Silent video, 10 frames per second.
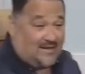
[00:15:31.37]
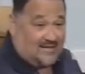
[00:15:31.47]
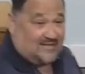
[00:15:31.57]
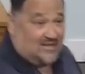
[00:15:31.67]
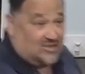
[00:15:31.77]
a
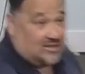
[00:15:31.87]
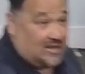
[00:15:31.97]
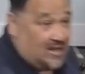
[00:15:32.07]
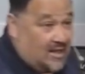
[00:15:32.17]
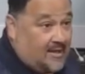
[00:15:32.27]
decision.
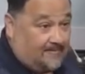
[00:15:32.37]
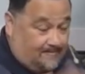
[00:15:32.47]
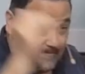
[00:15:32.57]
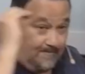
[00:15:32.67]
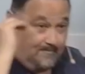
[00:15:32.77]

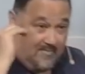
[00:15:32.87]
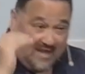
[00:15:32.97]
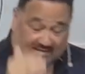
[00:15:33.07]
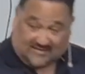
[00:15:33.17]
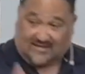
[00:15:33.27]

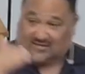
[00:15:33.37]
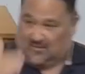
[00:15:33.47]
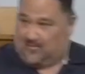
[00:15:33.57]
Is this the